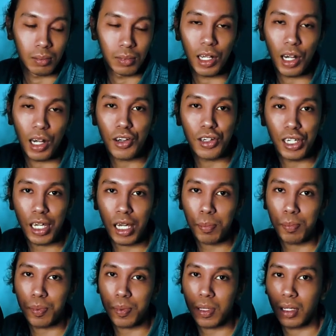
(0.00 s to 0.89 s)
their
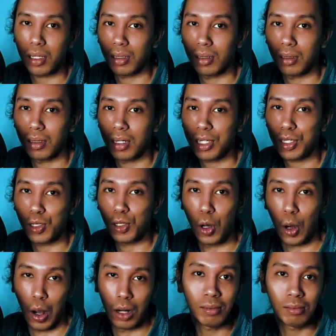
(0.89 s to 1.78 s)
ship is
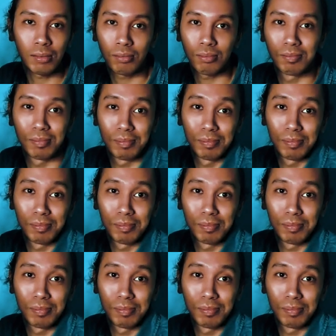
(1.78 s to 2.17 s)
gone.